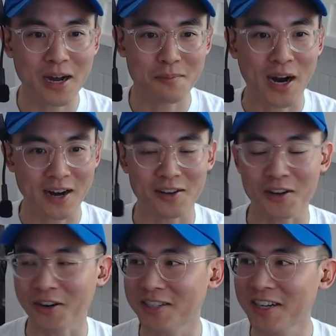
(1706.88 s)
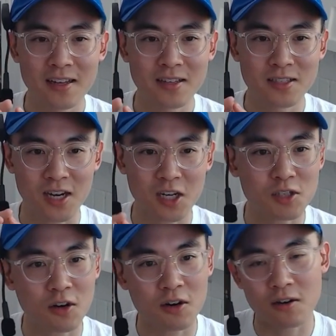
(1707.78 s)
by and large. Designers
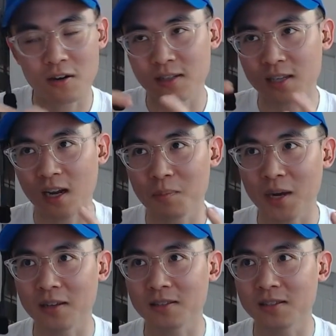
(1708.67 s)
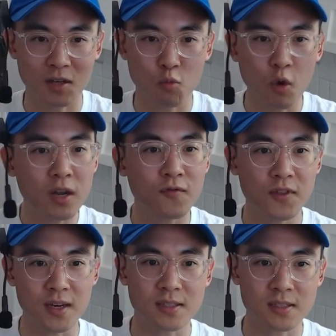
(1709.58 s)
are excited by this, what if
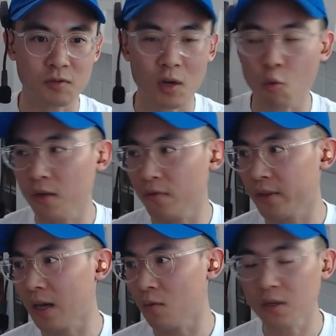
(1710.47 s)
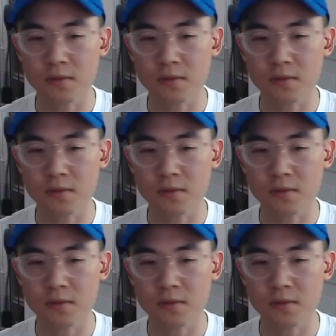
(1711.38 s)
this, right? What if that? What if